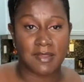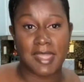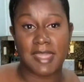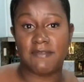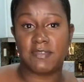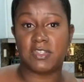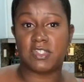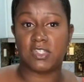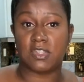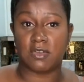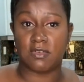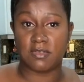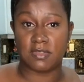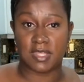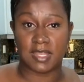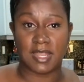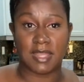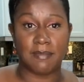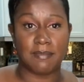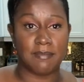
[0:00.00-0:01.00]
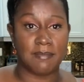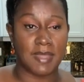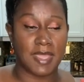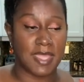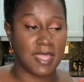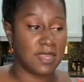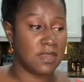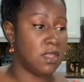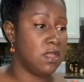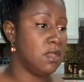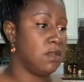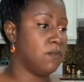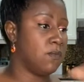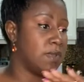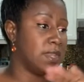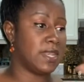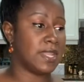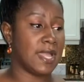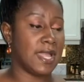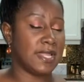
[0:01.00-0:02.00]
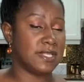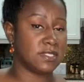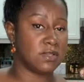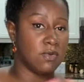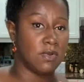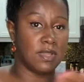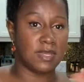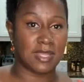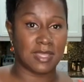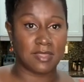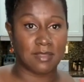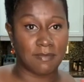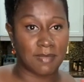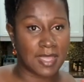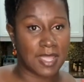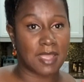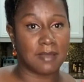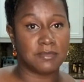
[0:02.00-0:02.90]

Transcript: I have a shirt that I've made with lines going down the back.